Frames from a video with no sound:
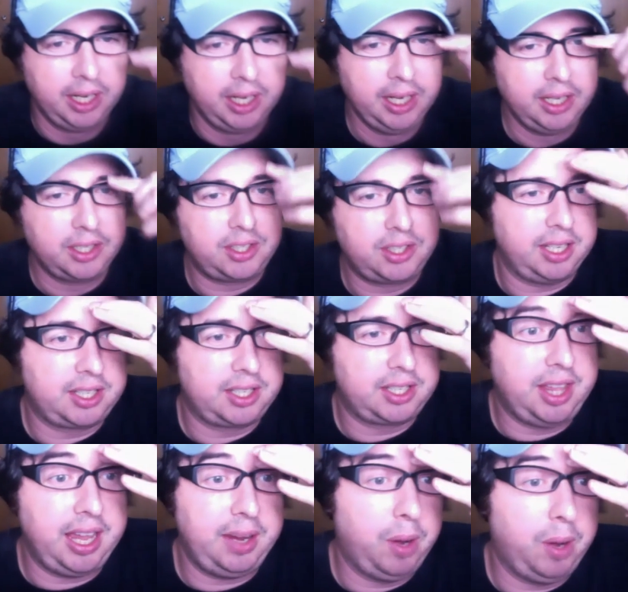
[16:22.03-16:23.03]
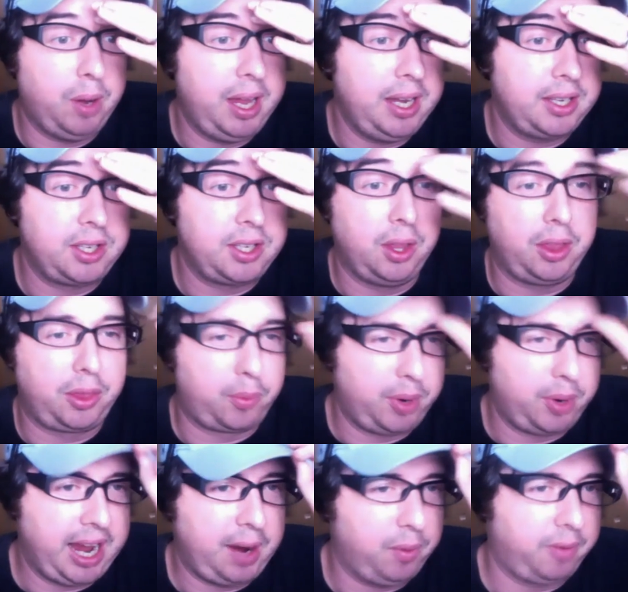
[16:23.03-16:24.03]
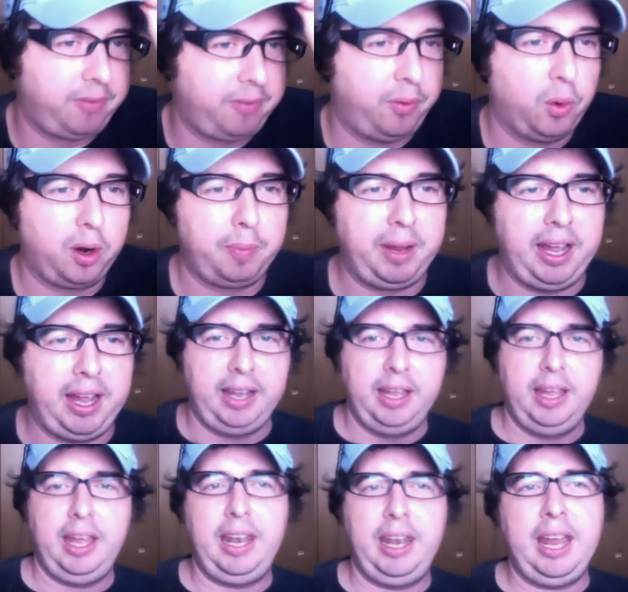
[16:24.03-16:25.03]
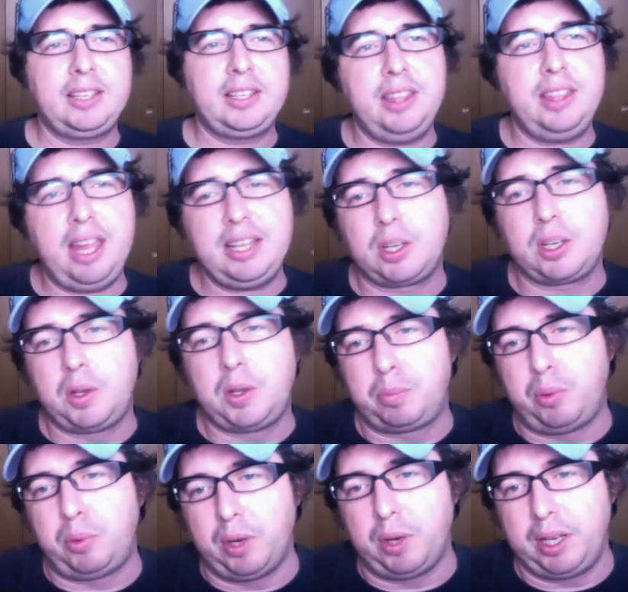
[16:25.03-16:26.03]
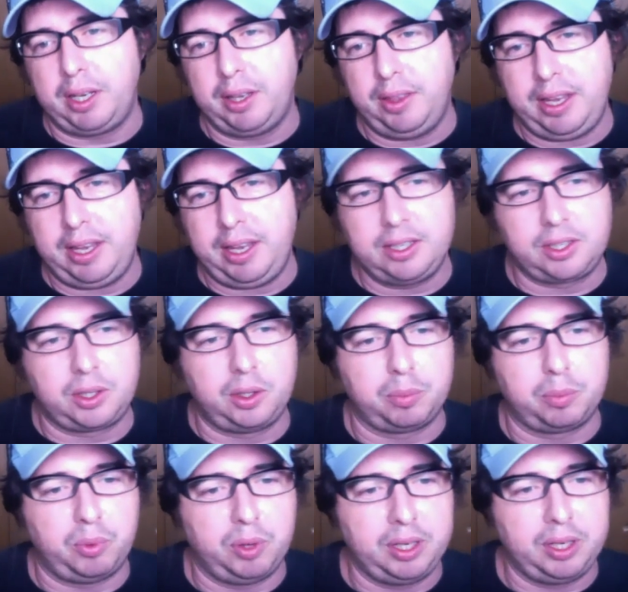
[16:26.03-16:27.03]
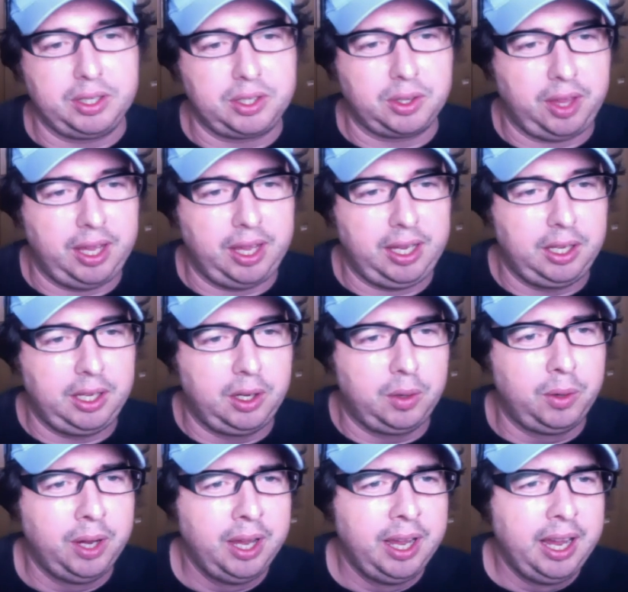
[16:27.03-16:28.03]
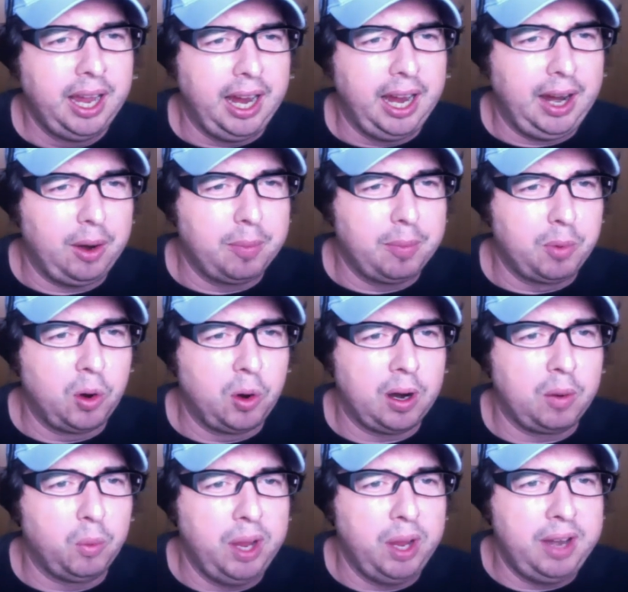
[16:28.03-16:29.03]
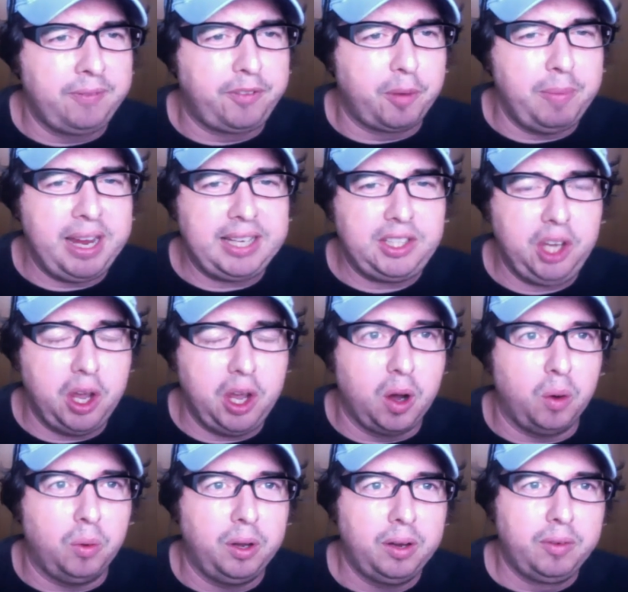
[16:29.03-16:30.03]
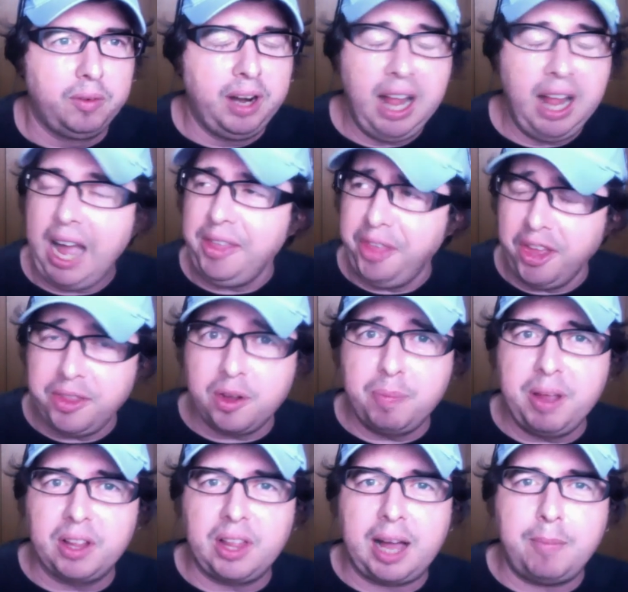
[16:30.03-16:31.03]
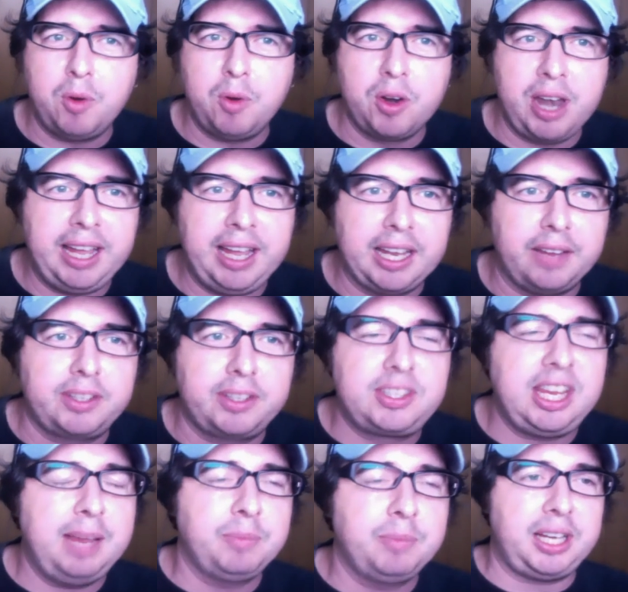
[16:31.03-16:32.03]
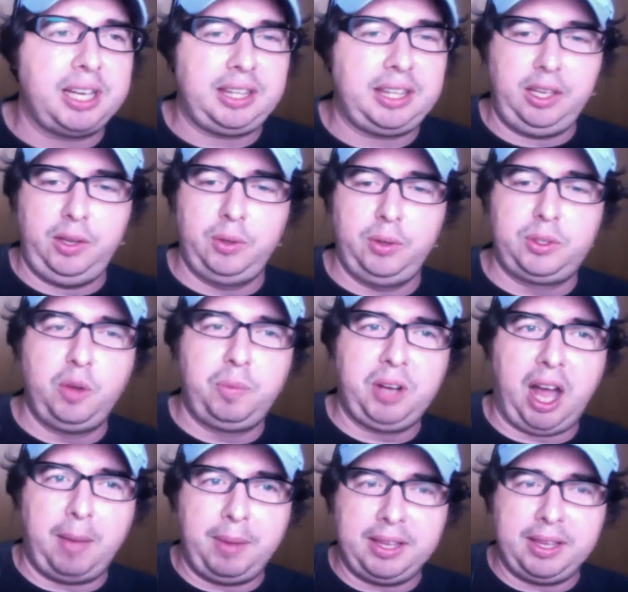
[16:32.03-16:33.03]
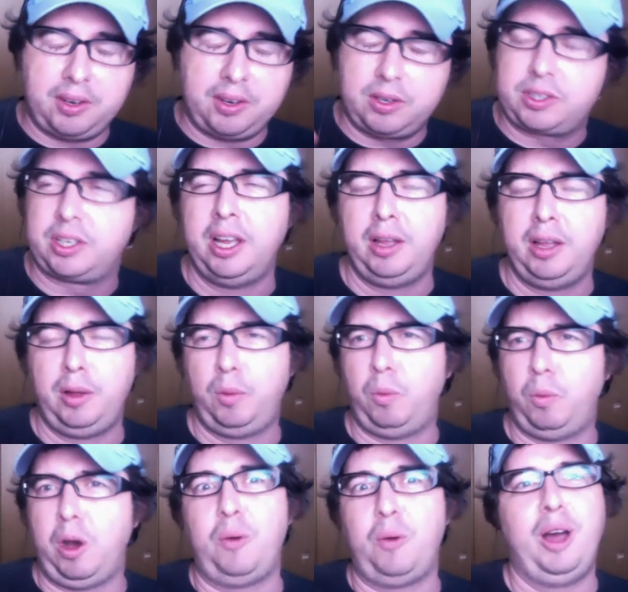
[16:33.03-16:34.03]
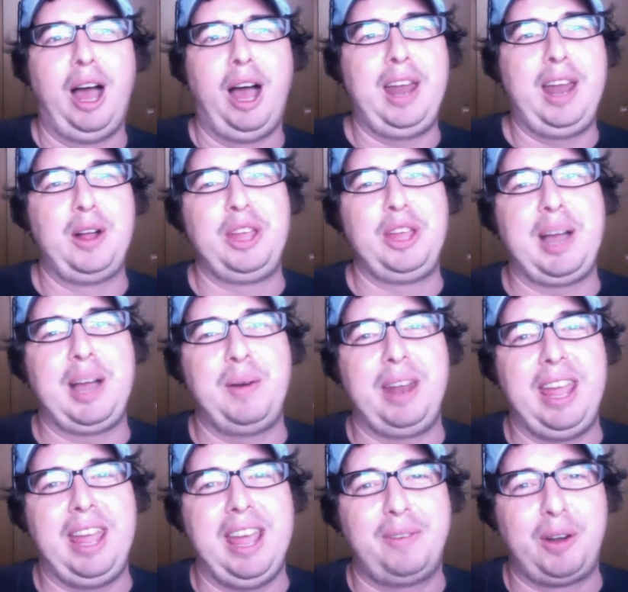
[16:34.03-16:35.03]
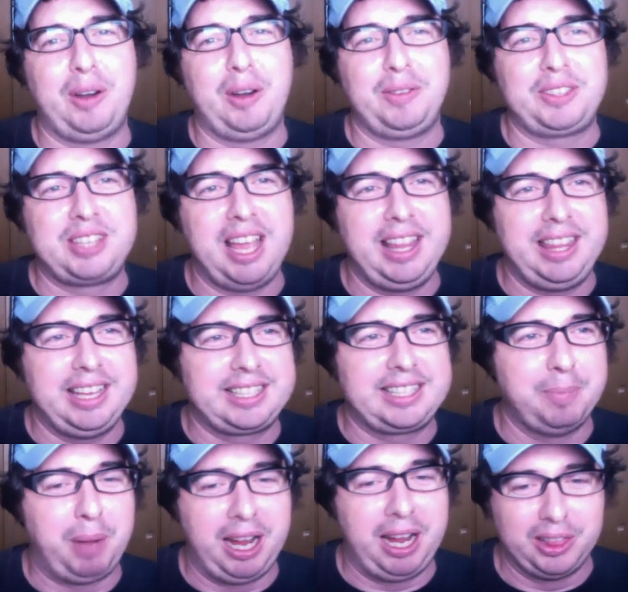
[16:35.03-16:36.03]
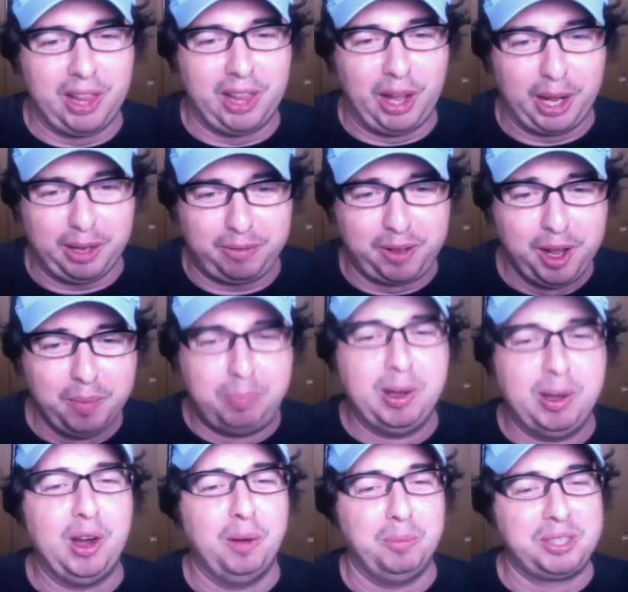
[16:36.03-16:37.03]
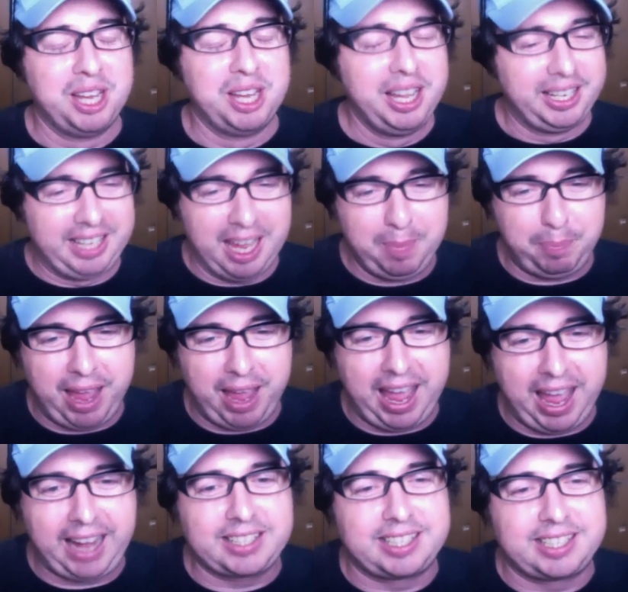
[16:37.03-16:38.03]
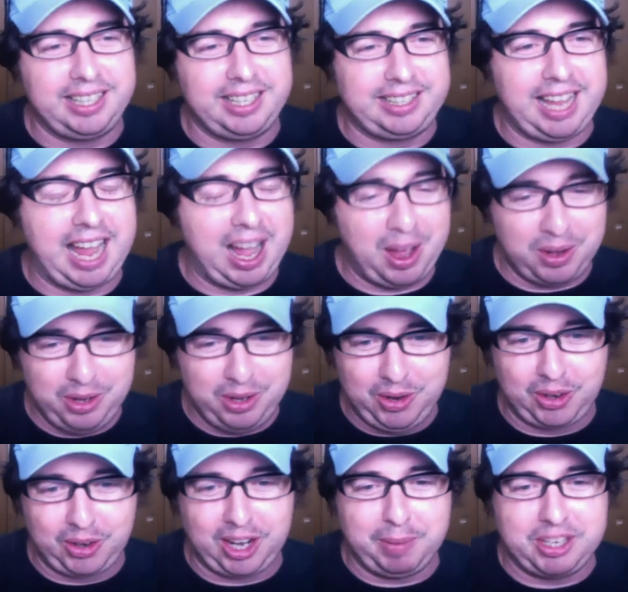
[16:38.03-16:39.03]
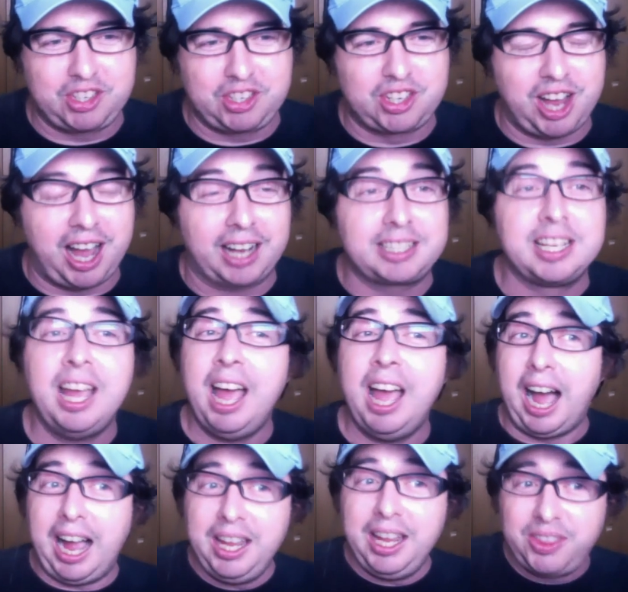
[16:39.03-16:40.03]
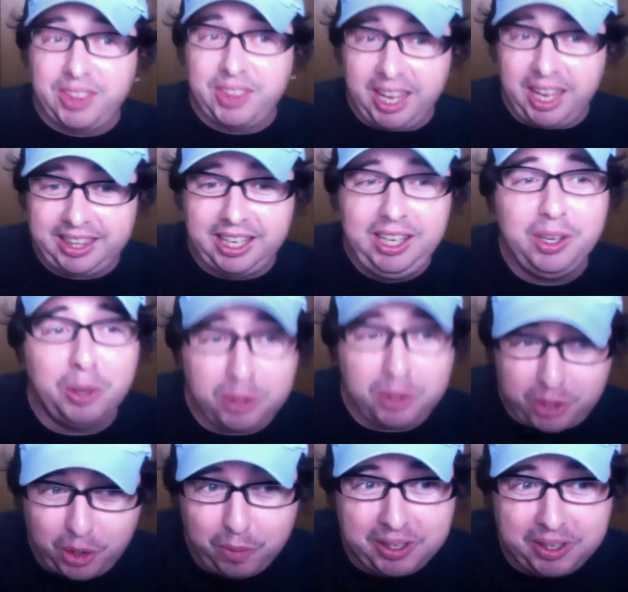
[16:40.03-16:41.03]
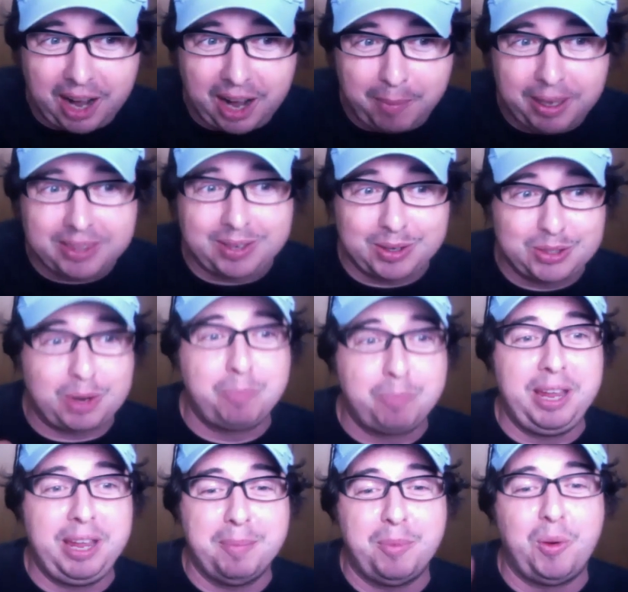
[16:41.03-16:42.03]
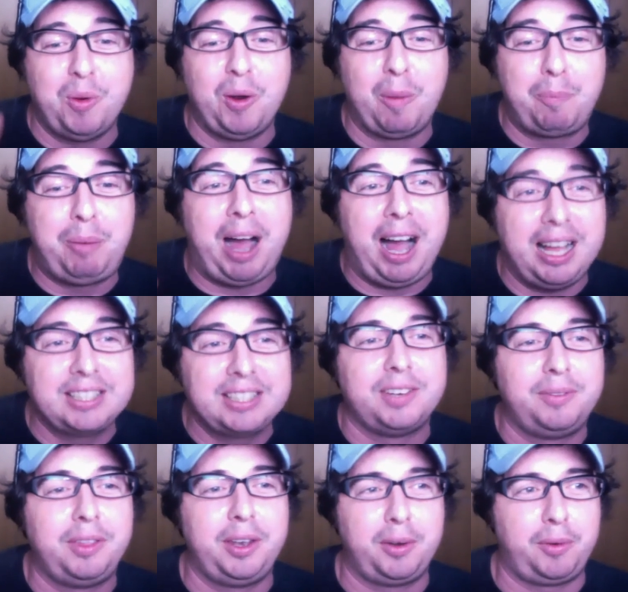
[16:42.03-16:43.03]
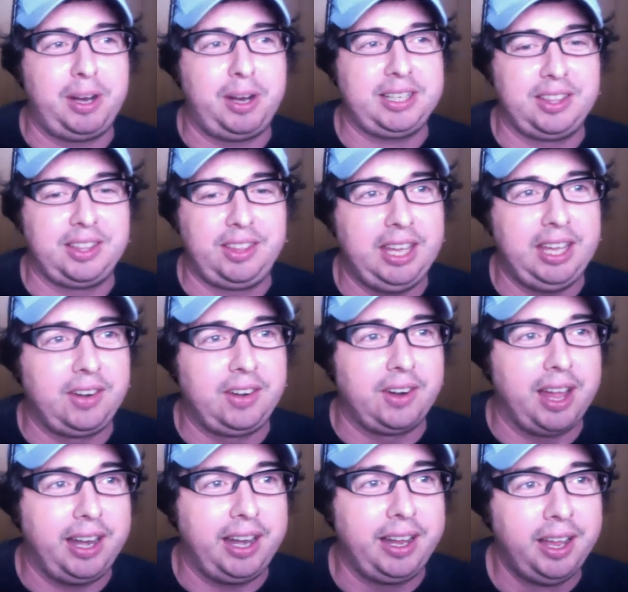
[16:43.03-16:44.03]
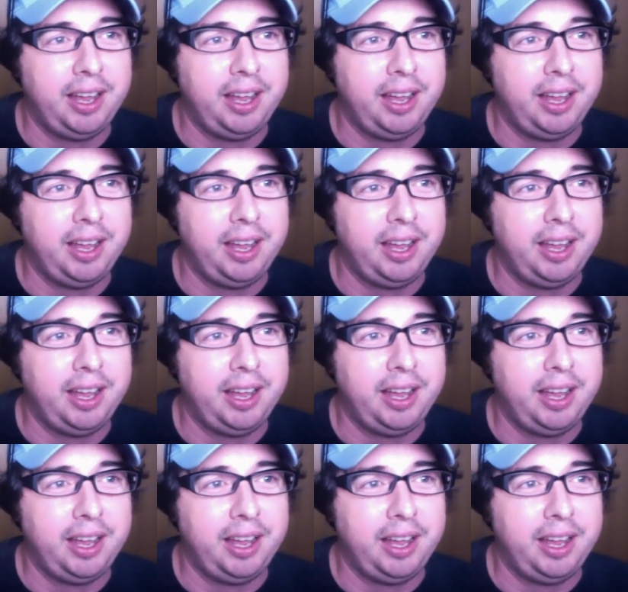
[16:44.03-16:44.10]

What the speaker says: since they went to the 3-hour format. And that's a good point. That is a good point, so thank you. Aaron Moore, win for me too. I thought there'd be a lot more negative. It seems like the YouTube commenters, whoa, I don't think I would ever have said this in my life. Booms, get back, sit down, you're going to be shocked. I think the YouTube commenters are being more positive than the rest of the internet.